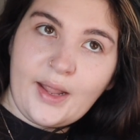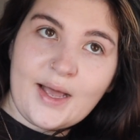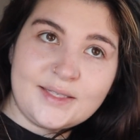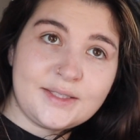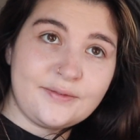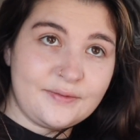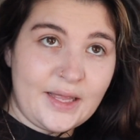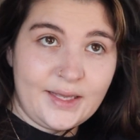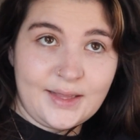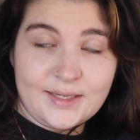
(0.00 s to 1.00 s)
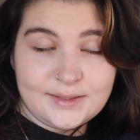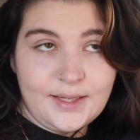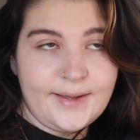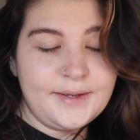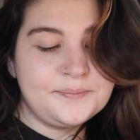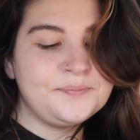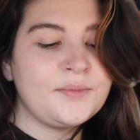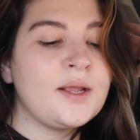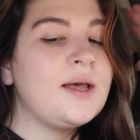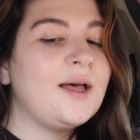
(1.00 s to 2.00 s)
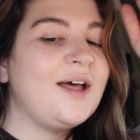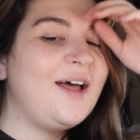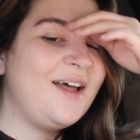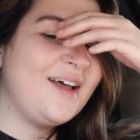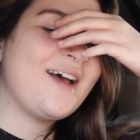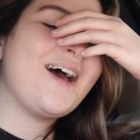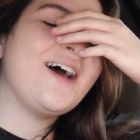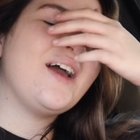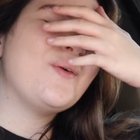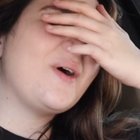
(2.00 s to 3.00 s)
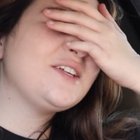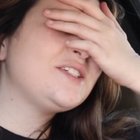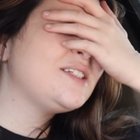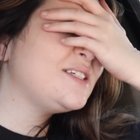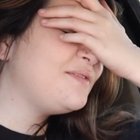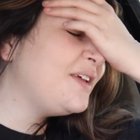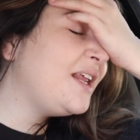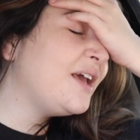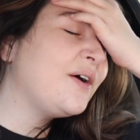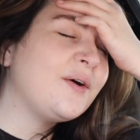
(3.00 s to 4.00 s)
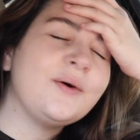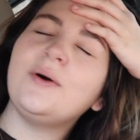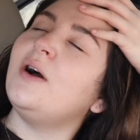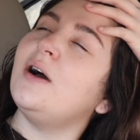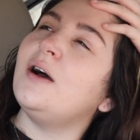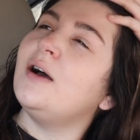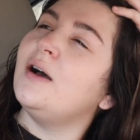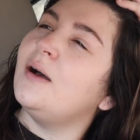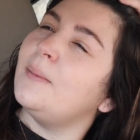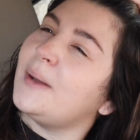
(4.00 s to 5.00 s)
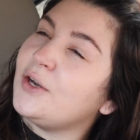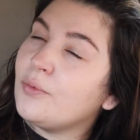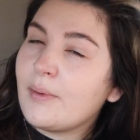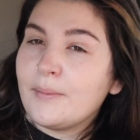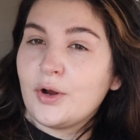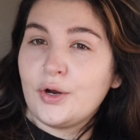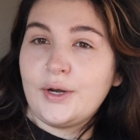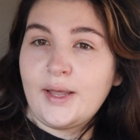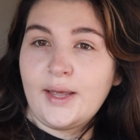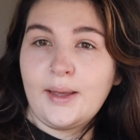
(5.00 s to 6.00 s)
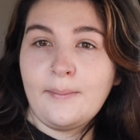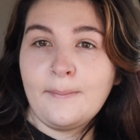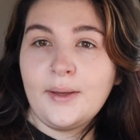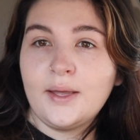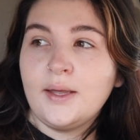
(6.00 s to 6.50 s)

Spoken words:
as of like last night, I watched this video. I don't remember her name.